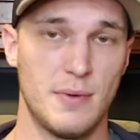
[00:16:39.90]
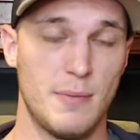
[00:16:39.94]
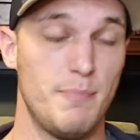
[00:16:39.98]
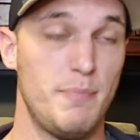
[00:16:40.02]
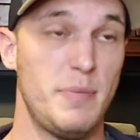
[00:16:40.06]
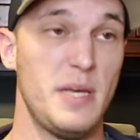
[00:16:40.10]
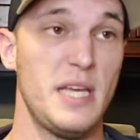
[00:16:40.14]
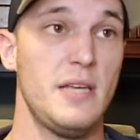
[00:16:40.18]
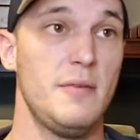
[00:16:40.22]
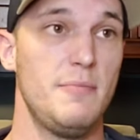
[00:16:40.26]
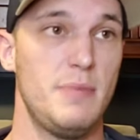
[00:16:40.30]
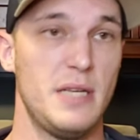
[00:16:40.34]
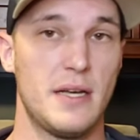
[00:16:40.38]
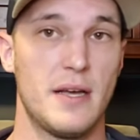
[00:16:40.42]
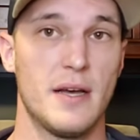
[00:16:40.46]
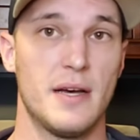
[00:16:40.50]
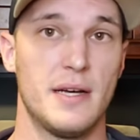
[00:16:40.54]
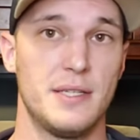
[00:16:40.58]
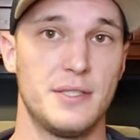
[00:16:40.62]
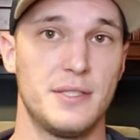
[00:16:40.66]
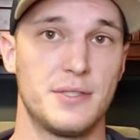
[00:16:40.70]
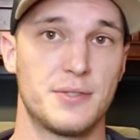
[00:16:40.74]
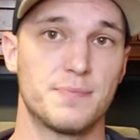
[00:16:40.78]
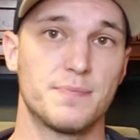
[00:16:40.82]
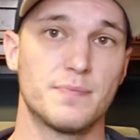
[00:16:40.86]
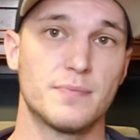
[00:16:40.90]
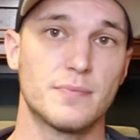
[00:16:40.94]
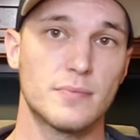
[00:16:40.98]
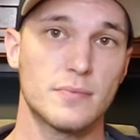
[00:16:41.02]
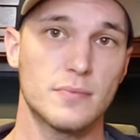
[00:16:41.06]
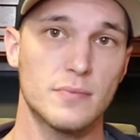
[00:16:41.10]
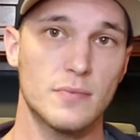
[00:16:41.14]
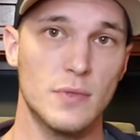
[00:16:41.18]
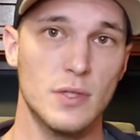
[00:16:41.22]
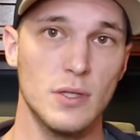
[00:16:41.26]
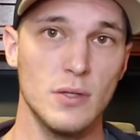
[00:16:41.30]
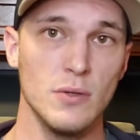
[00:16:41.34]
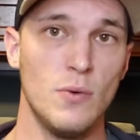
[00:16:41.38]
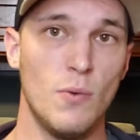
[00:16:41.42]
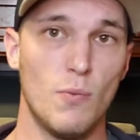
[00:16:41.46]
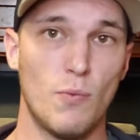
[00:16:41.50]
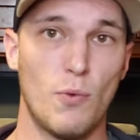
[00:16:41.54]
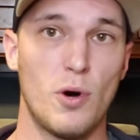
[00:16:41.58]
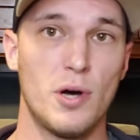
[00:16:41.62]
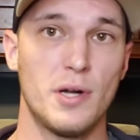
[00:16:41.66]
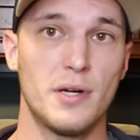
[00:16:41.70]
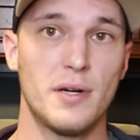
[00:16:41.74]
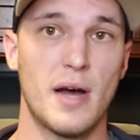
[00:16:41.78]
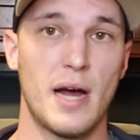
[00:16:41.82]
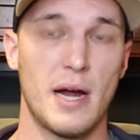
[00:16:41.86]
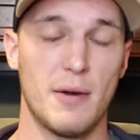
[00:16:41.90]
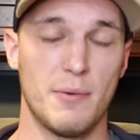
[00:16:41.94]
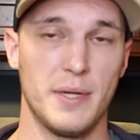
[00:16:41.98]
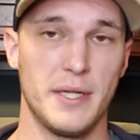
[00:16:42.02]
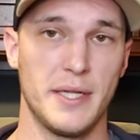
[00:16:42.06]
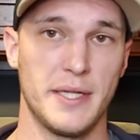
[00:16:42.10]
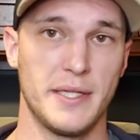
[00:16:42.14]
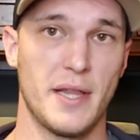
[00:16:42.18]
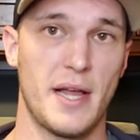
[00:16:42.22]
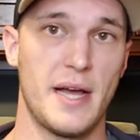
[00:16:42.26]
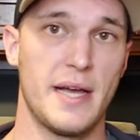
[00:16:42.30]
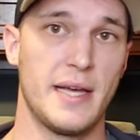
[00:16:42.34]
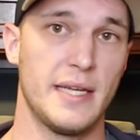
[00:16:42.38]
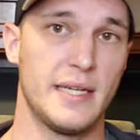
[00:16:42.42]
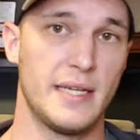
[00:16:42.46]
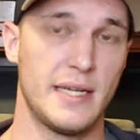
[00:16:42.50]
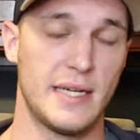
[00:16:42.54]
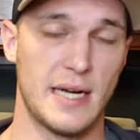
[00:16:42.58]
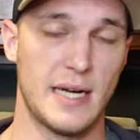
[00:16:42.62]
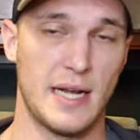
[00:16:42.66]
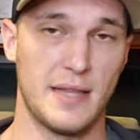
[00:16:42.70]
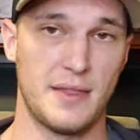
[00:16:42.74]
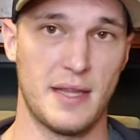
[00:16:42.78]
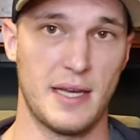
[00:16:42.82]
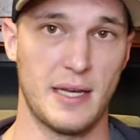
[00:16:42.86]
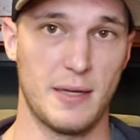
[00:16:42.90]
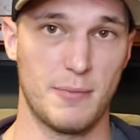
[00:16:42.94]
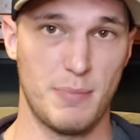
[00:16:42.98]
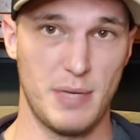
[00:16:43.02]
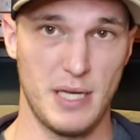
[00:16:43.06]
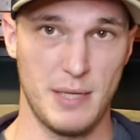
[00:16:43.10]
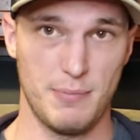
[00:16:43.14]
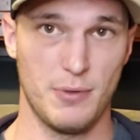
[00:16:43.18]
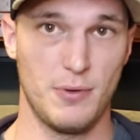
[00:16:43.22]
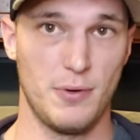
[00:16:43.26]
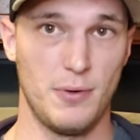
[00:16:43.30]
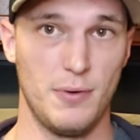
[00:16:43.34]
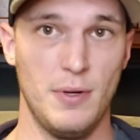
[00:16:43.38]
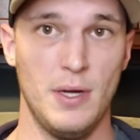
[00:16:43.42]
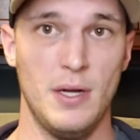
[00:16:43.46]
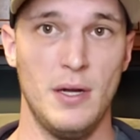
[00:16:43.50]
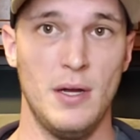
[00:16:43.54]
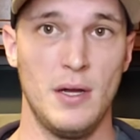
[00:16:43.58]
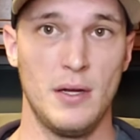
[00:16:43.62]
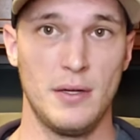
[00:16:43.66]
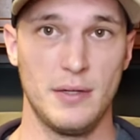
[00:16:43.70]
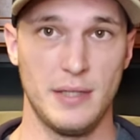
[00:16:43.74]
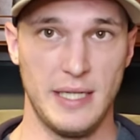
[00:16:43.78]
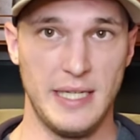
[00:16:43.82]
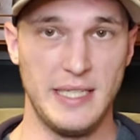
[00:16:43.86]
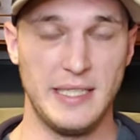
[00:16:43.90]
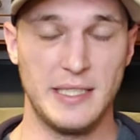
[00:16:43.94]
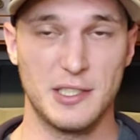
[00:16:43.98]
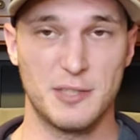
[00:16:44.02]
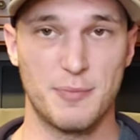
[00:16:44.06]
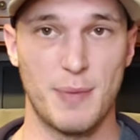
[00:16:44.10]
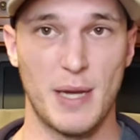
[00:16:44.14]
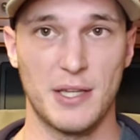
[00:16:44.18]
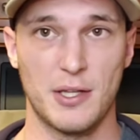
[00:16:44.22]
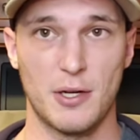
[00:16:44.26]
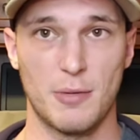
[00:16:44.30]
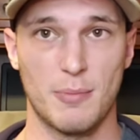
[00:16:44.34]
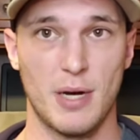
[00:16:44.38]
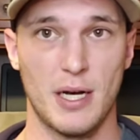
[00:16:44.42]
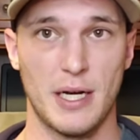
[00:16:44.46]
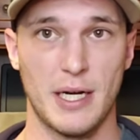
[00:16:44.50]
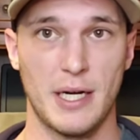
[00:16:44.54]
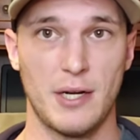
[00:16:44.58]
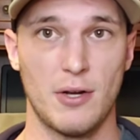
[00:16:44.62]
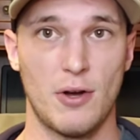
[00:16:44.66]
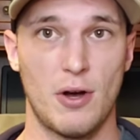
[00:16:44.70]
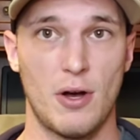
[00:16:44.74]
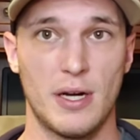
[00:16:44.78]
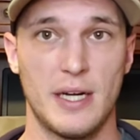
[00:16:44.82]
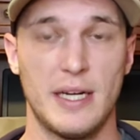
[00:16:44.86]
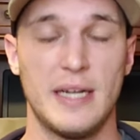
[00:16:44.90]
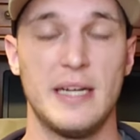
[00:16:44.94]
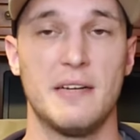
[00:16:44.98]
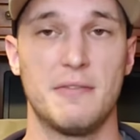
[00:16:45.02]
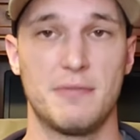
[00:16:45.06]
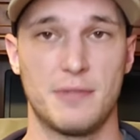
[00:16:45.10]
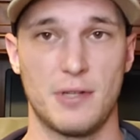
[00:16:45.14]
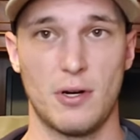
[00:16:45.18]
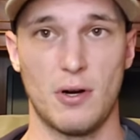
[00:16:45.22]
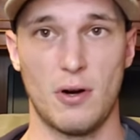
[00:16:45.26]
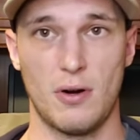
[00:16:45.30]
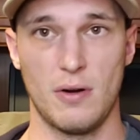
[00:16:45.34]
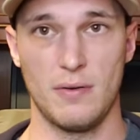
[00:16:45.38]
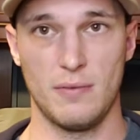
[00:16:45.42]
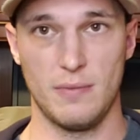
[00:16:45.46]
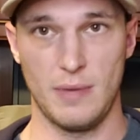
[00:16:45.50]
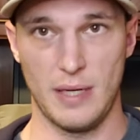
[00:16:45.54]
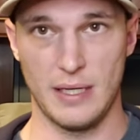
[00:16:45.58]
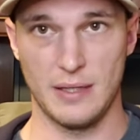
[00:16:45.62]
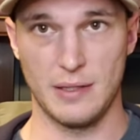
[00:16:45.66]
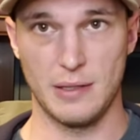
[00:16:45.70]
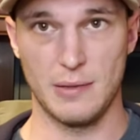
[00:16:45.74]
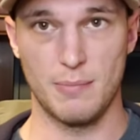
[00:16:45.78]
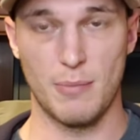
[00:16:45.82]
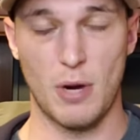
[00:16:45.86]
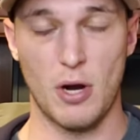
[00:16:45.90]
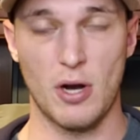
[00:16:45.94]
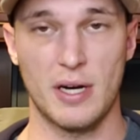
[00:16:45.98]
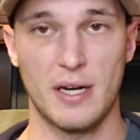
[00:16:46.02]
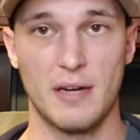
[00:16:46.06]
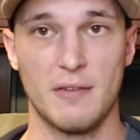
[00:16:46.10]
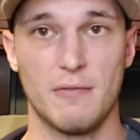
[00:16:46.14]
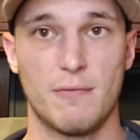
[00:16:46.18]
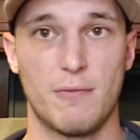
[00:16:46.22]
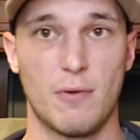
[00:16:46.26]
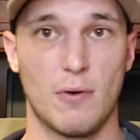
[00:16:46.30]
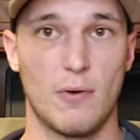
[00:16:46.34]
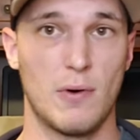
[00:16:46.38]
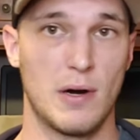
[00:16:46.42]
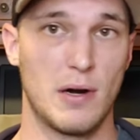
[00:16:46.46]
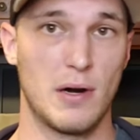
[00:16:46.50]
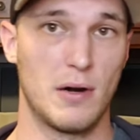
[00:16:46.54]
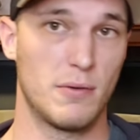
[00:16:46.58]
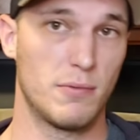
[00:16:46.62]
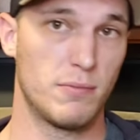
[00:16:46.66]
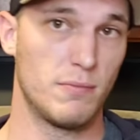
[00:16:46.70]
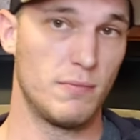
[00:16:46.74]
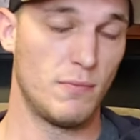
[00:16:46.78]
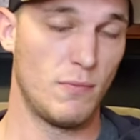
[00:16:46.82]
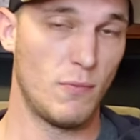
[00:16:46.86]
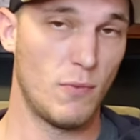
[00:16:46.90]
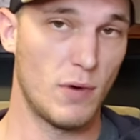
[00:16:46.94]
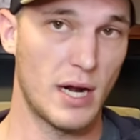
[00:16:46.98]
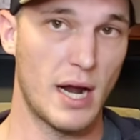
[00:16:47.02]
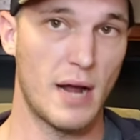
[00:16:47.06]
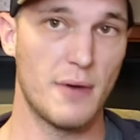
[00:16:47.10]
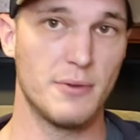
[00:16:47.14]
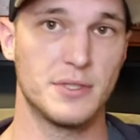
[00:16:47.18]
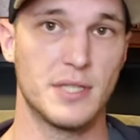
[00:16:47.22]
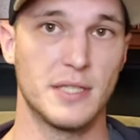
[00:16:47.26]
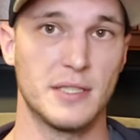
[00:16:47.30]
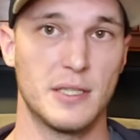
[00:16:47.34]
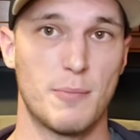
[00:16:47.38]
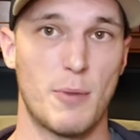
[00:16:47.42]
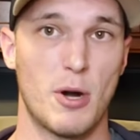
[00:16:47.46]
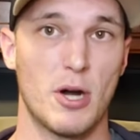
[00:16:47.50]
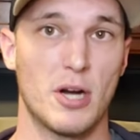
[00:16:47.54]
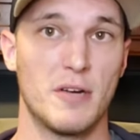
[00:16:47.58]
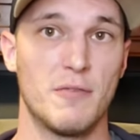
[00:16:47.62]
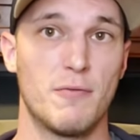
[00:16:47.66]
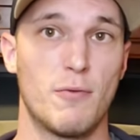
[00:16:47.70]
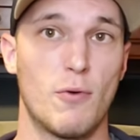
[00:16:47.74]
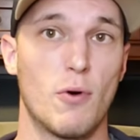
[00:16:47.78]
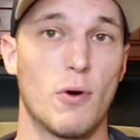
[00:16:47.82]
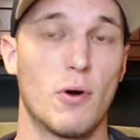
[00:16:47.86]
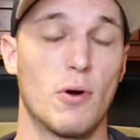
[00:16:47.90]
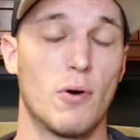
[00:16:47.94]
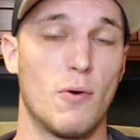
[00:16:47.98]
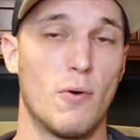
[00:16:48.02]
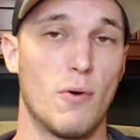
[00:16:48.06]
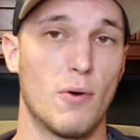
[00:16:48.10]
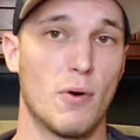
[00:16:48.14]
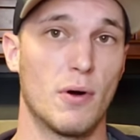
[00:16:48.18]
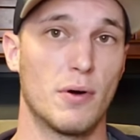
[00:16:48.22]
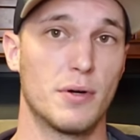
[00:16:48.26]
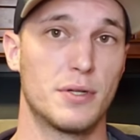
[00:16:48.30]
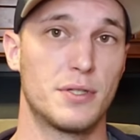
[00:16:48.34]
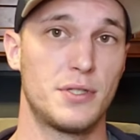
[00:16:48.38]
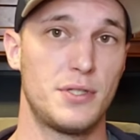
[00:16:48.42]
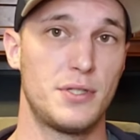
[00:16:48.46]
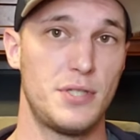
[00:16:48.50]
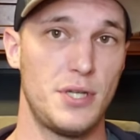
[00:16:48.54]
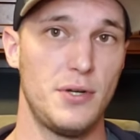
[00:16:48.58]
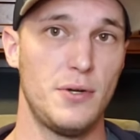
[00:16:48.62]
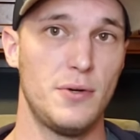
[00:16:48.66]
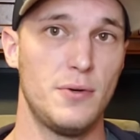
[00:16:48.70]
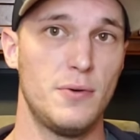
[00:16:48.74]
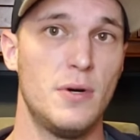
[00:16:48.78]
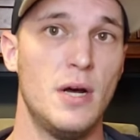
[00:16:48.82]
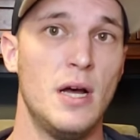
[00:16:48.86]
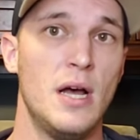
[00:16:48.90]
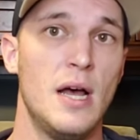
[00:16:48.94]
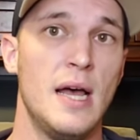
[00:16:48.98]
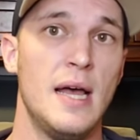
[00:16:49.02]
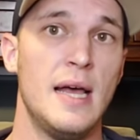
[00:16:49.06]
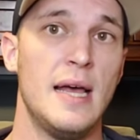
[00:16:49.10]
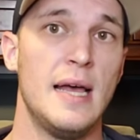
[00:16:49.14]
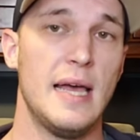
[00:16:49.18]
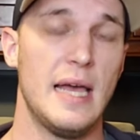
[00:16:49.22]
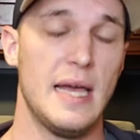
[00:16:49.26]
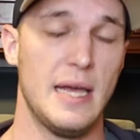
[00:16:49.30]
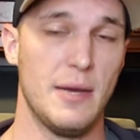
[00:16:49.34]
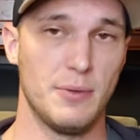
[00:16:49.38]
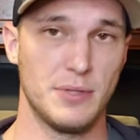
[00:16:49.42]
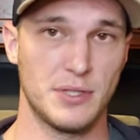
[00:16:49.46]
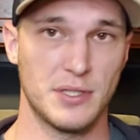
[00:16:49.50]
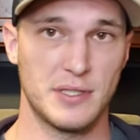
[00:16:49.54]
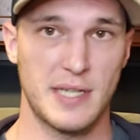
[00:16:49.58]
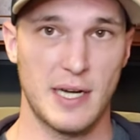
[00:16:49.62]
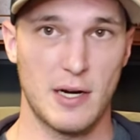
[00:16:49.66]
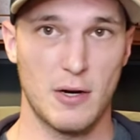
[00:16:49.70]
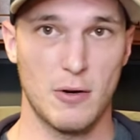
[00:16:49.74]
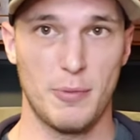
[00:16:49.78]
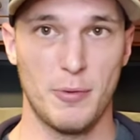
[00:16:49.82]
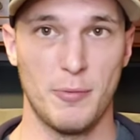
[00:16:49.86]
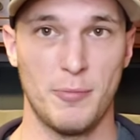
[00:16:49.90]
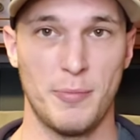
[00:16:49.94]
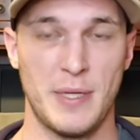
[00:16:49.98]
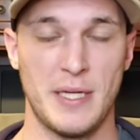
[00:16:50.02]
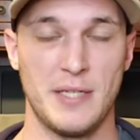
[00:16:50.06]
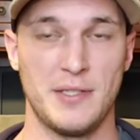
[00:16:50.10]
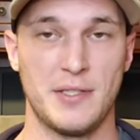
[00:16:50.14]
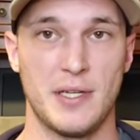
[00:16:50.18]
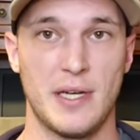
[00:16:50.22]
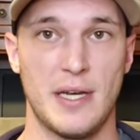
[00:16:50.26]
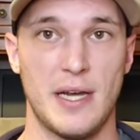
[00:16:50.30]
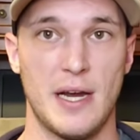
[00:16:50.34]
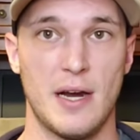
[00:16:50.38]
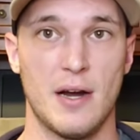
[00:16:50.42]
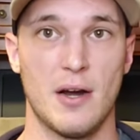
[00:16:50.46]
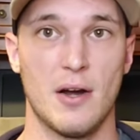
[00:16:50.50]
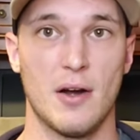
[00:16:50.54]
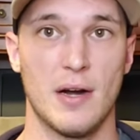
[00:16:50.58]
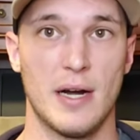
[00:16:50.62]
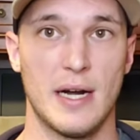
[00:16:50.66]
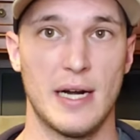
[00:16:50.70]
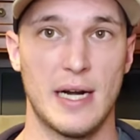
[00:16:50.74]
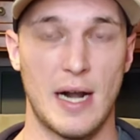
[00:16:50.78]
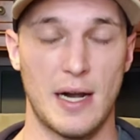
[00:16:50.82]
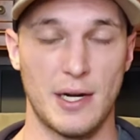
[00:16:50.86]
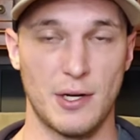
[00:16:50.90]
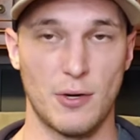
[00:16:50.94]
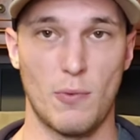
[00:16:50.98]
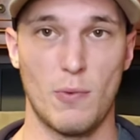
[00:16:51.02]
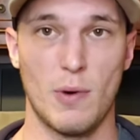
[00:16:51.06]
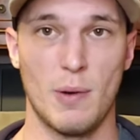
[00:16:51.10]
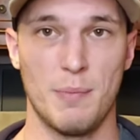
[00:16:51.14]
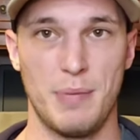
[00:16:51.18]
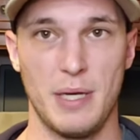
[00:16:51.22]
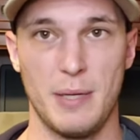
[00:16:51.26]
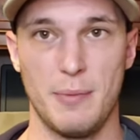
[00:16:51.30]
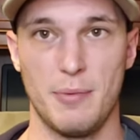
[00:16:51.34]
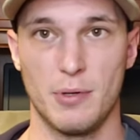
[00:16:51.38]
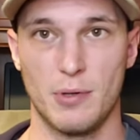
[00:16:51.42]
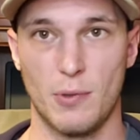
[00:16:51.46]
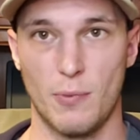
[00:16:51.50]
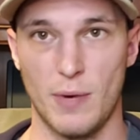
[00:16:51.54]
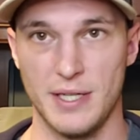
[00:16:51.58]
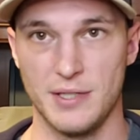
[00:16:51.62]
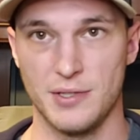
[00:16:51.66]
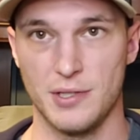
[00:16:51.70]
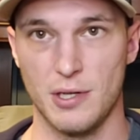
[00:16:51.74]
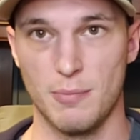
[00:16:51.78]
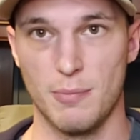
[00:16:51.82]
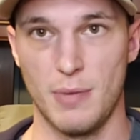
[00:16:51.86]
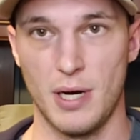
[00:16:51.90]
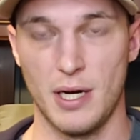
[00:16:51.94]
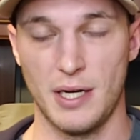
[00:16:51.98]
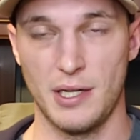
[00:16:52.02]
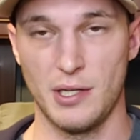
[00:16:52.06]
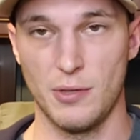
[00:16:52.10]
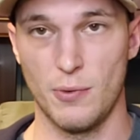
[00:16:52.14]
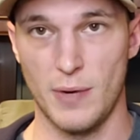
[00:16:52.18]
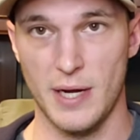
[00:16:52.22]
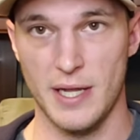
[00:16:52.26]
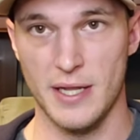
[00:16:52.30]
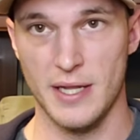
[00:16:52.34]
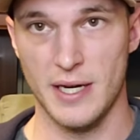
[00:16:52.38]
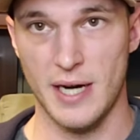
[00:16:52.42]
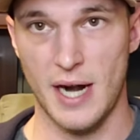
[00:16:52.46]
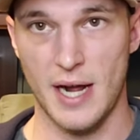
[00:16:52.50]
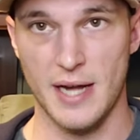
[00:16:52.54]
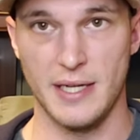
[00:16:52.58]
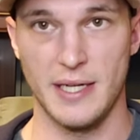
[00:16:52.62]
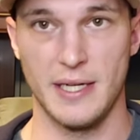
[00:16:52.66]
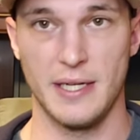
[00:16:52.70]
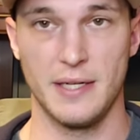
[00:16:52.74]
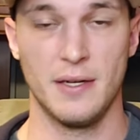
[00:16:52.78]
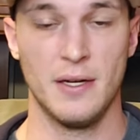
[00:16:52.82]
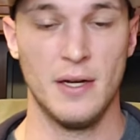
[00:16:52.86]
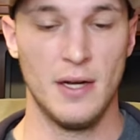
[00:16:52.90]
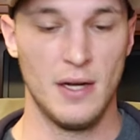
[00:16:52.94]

be because, one, I really like it, and I think people need to spend their money on it if they're in the market for what I was in the market for, or two, it was a terrible piece of gear, and I don't want people to waste their money the way that I did.